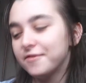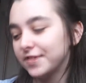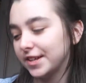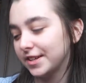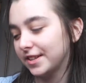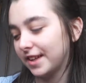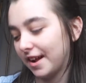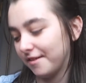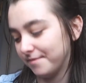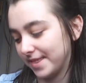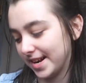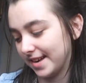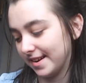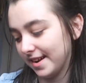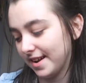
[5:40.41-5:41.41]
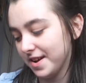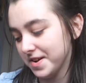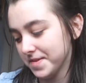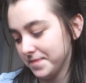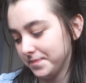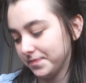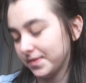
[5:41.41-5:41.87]
I've I've been
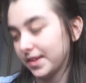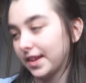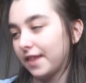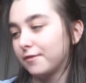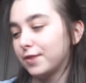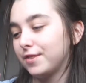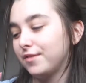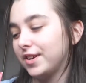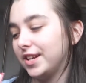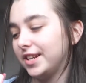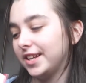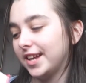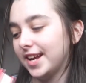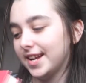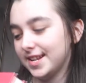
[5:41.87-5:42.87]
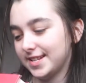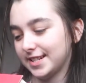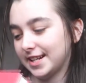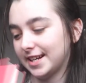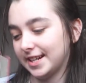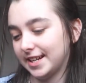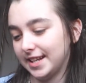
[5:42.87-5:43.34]
rereading
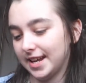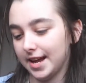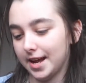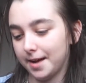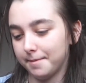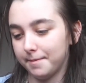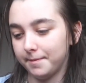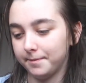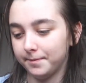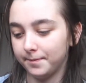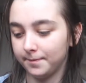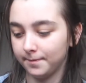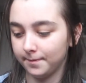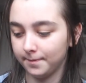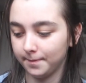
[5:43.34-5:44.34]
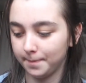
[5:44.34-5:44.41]
it. I am. Um,